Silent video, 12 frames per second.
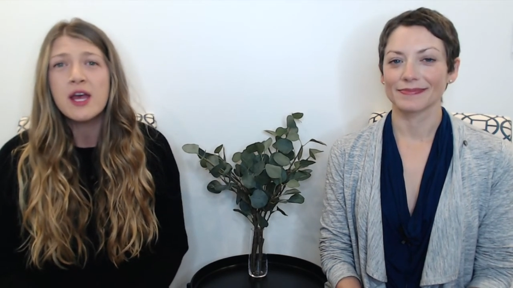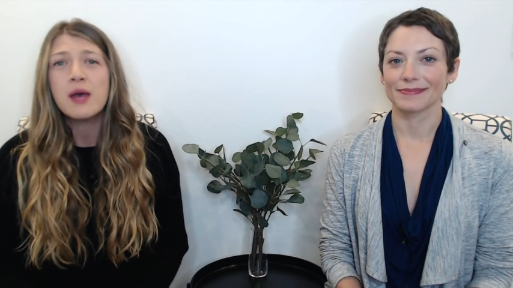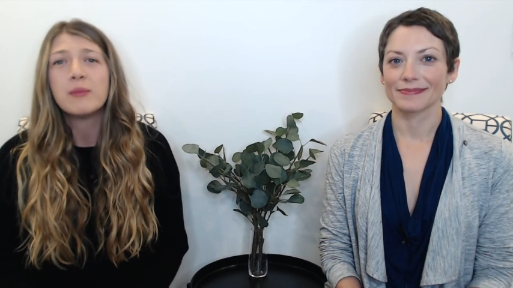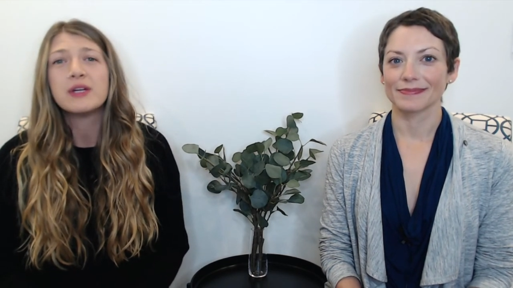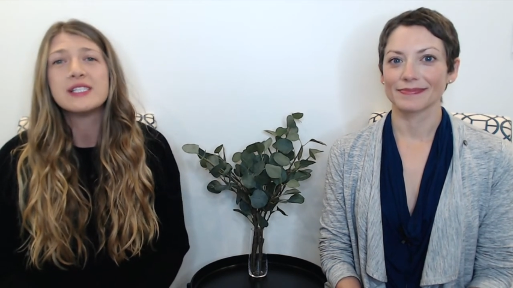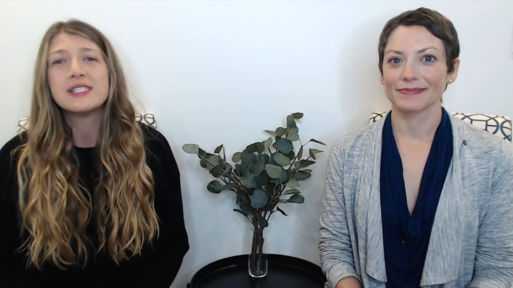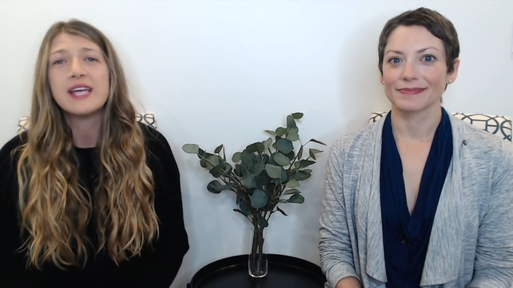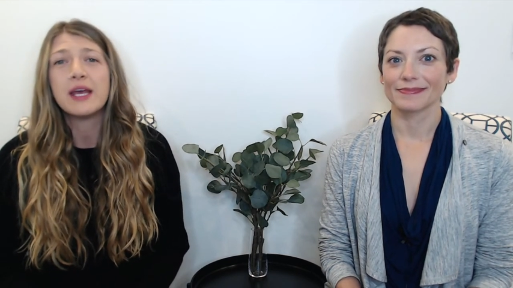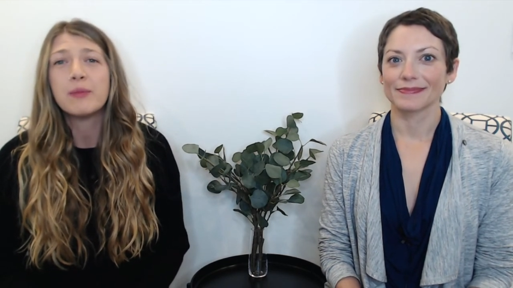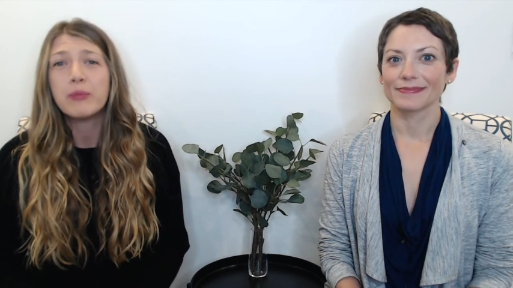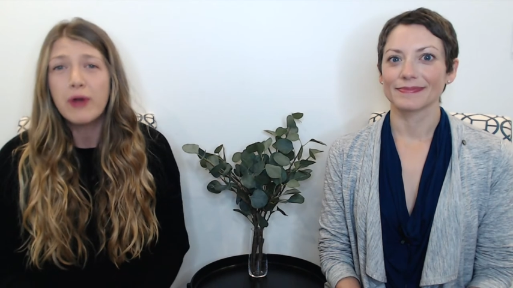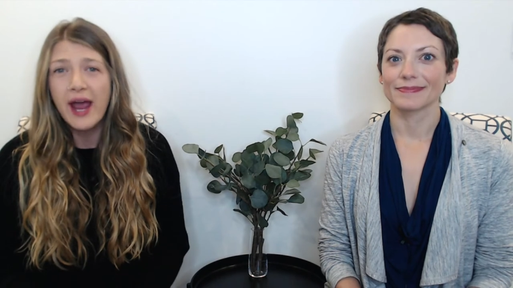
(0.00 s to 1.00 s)
Speaker 1: but to take
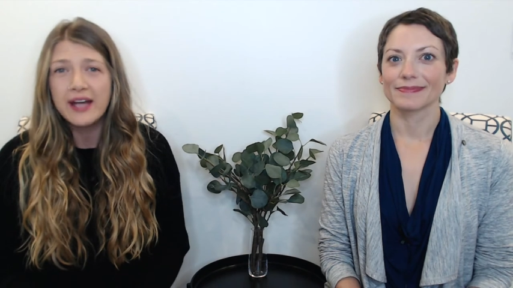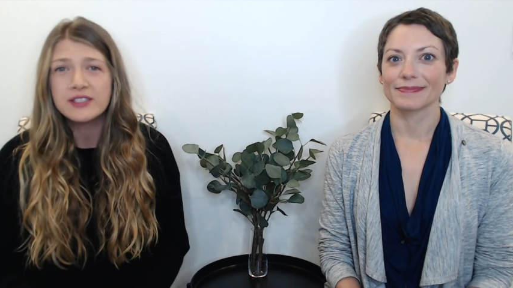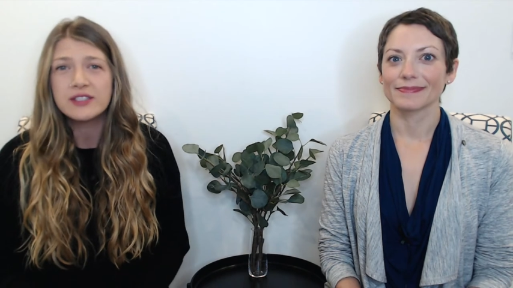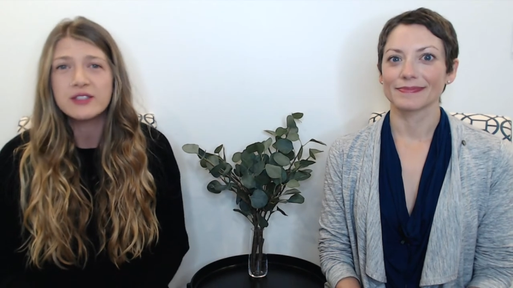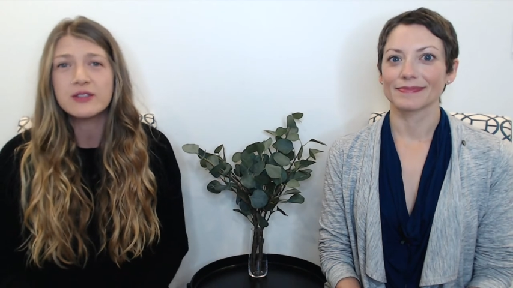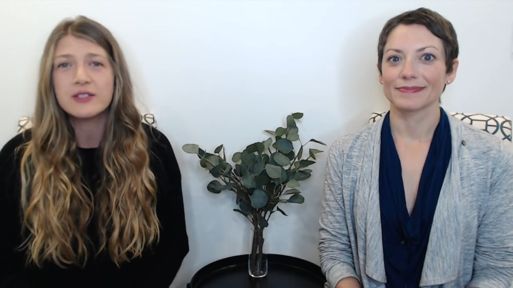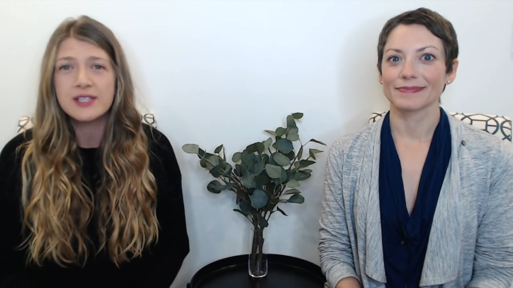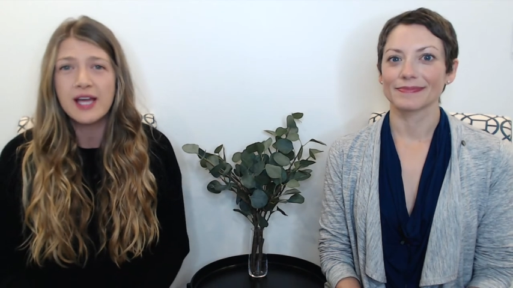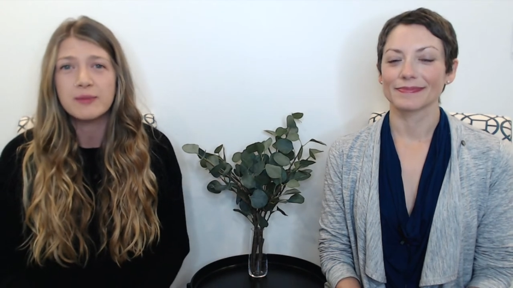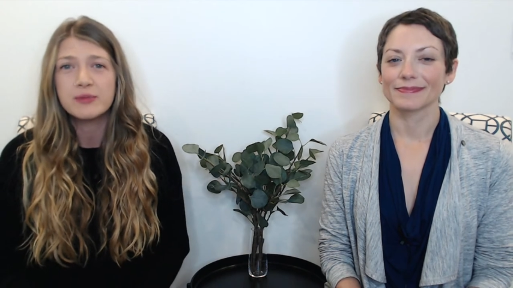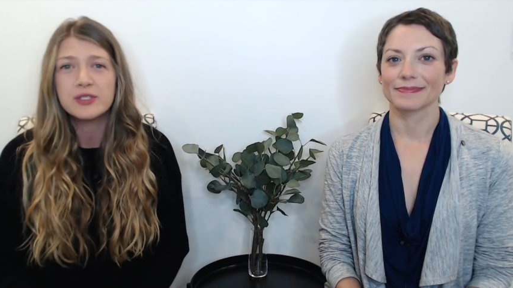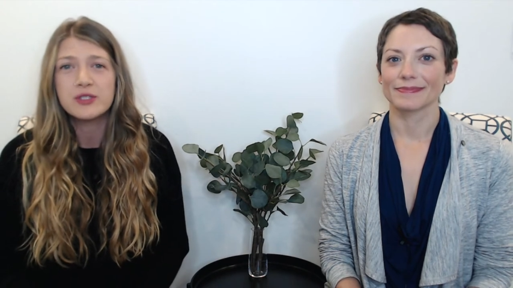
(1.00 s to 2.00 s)
practical
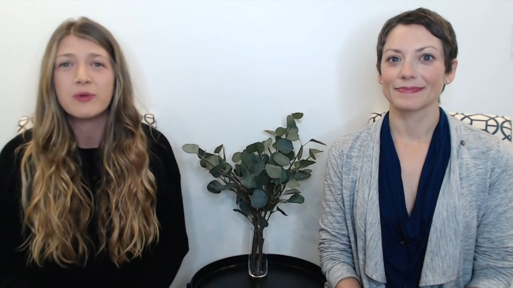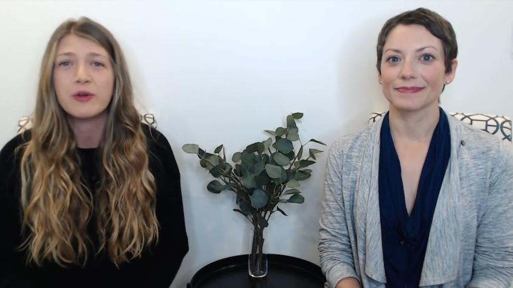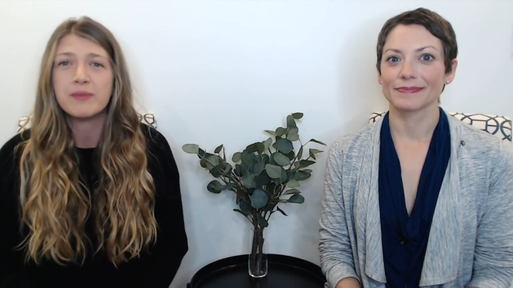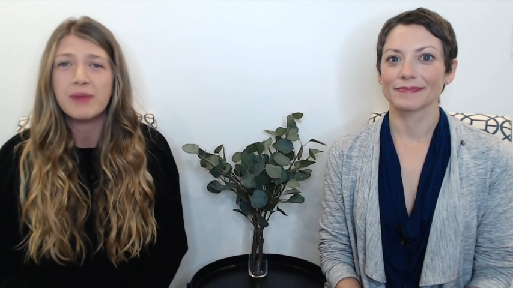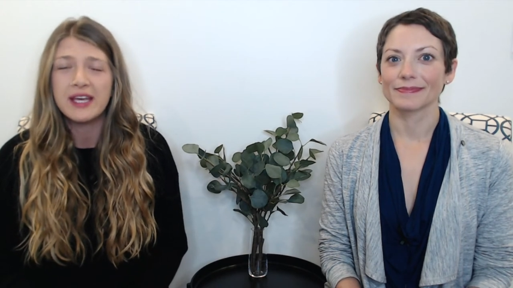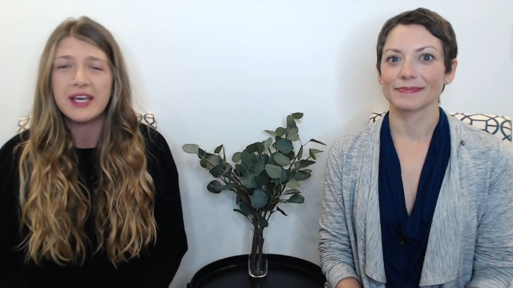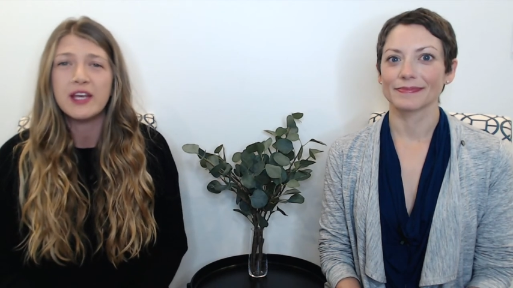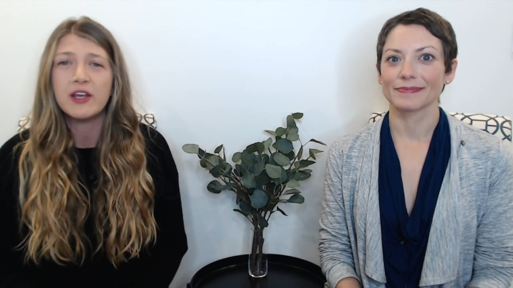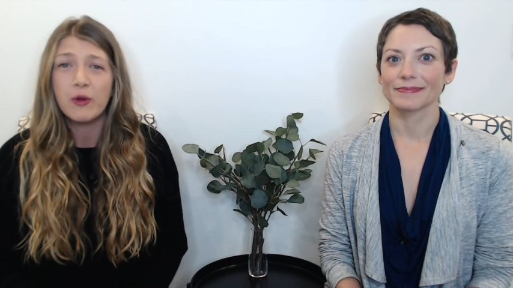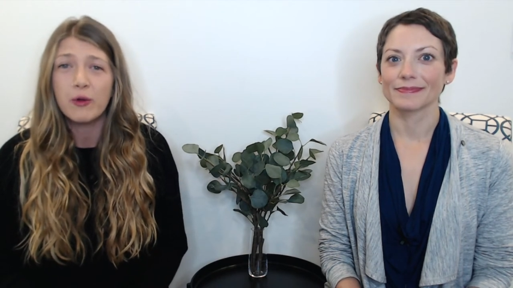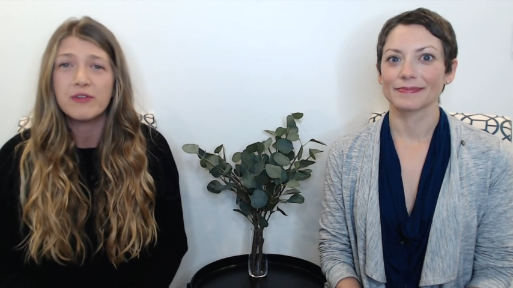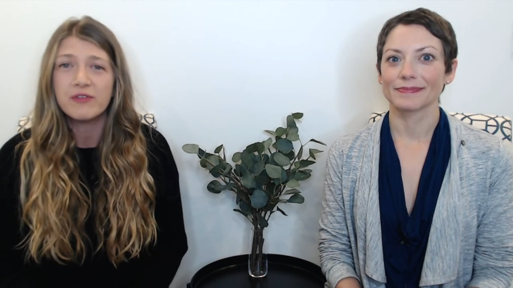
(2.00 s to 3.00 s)
steps toward making
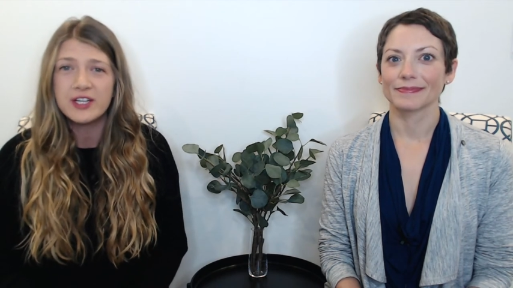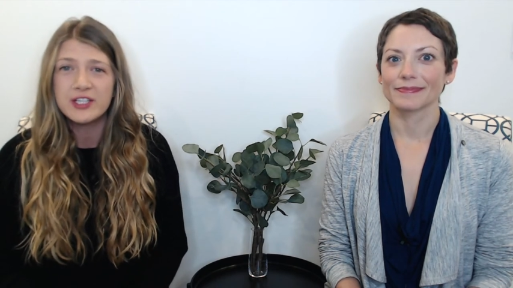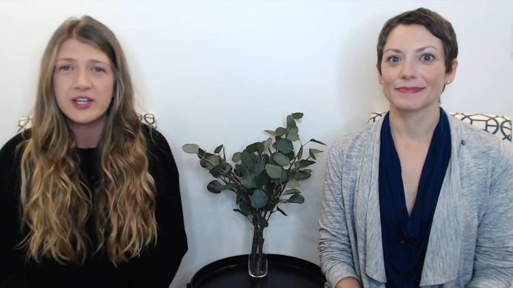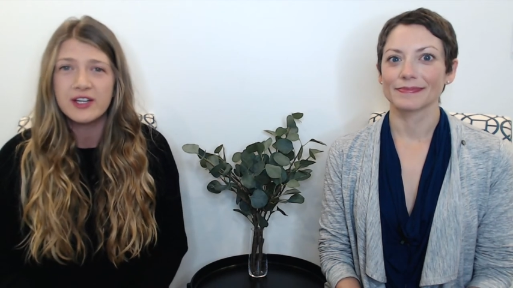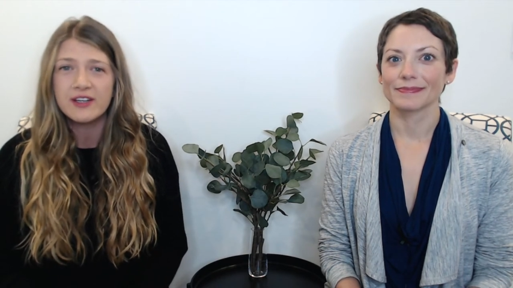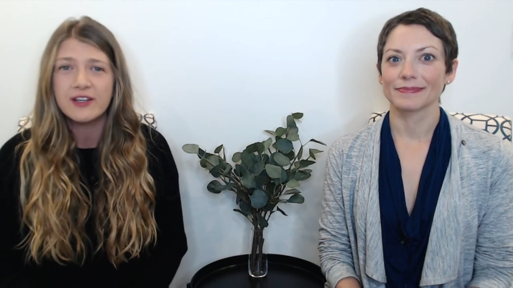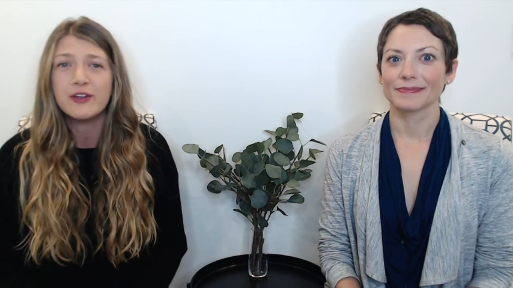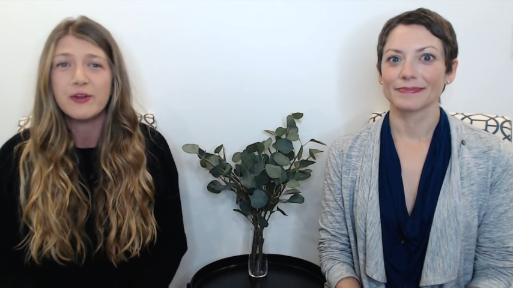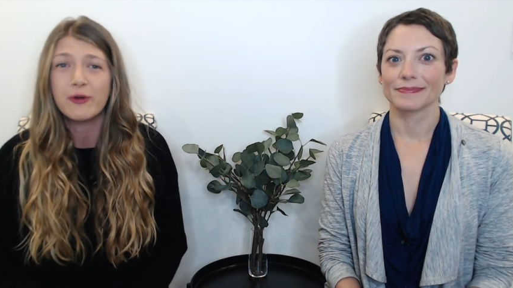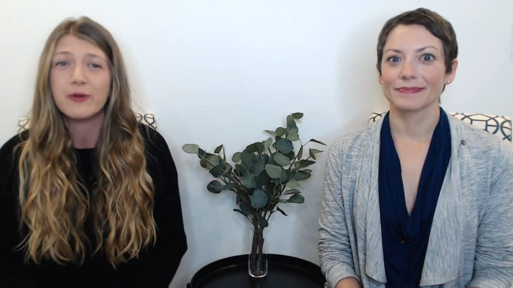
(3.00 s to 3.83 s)
your vision your